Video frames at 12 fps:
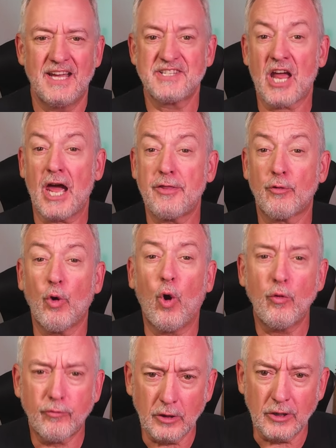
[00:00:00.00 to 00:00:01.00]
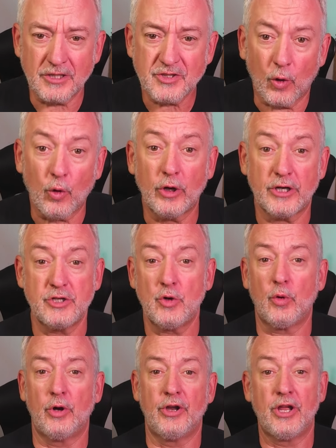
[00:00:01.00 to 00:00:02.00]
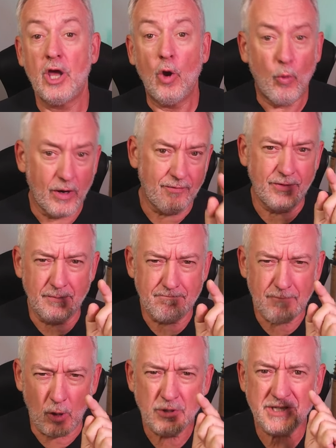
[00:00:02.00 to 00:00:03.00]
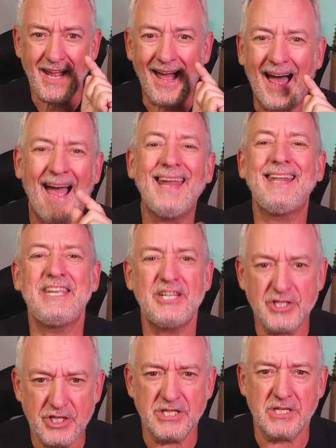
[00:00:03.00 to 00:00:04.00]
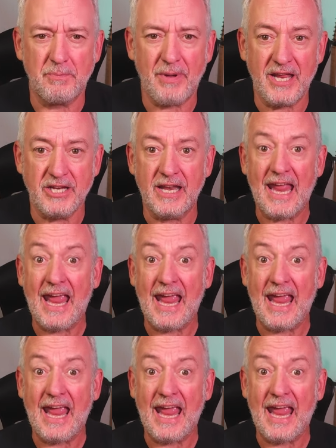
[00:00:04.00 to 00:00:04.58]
has either overlooked or ignored one of the most highly anticipated